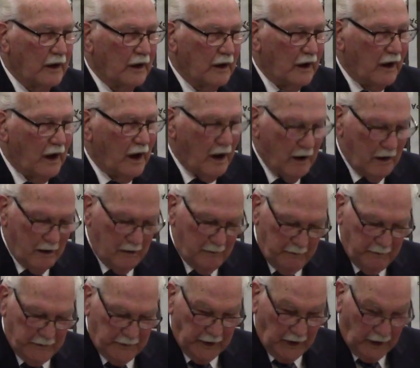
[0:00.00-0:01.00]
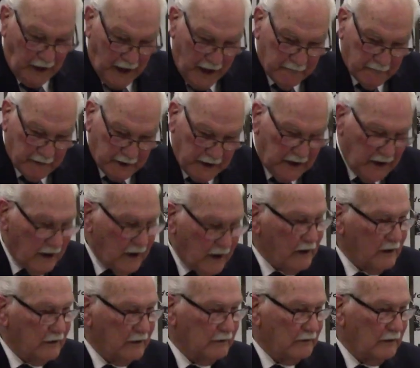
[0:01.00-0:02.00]
uh, the
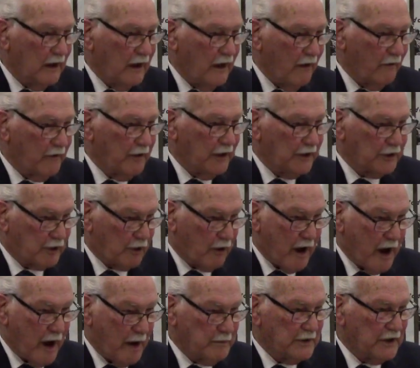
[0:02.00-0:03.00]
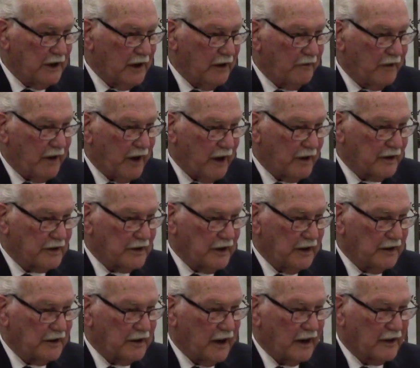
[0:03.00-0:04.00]
leaven of the scribes and the
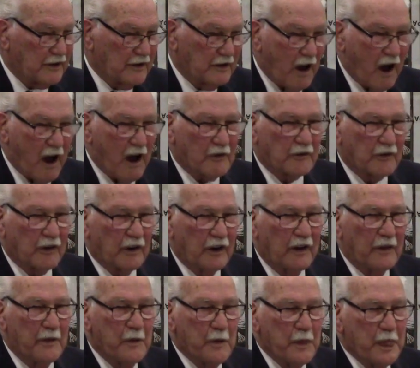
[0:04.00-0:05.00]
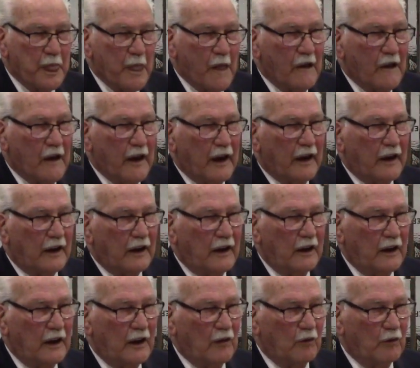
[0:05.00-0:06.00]
Pharisees as doctrine. And
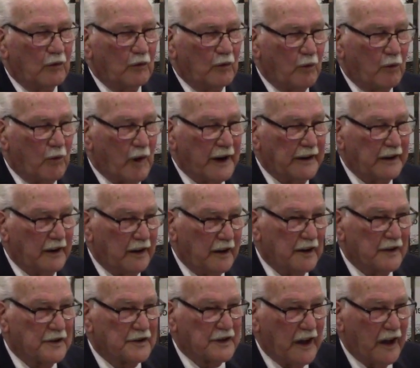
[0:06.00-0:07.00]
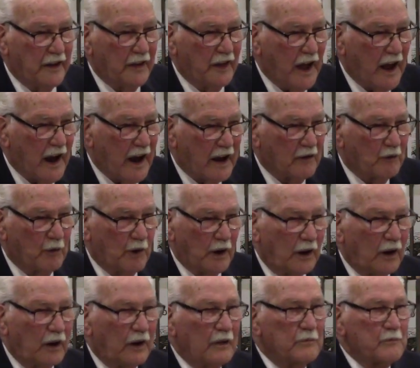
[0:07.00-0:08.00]
uh, why did he say that?
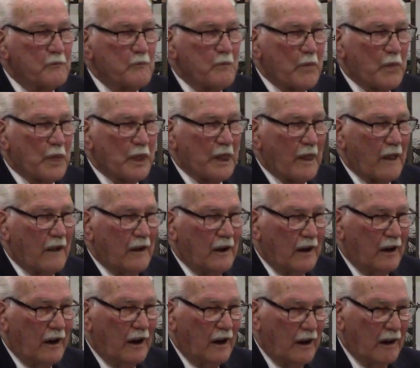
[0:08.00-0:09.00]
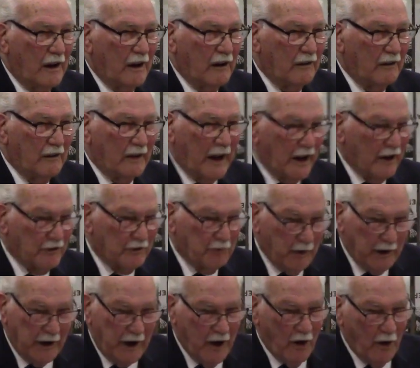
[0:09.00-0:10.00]
Well, uh, as
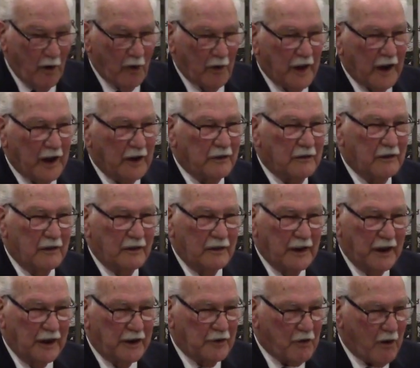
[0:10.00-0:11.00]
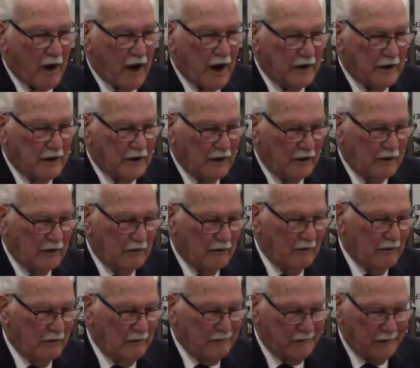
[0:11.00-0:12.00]
we know, they, they try
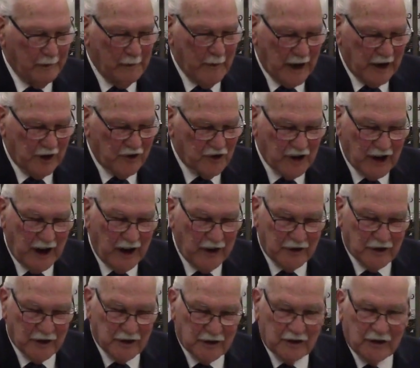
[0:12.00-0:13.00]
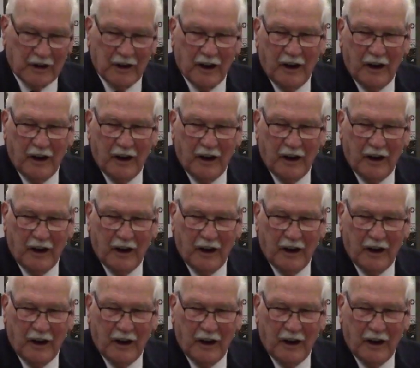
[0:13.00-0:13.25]
to, to make changes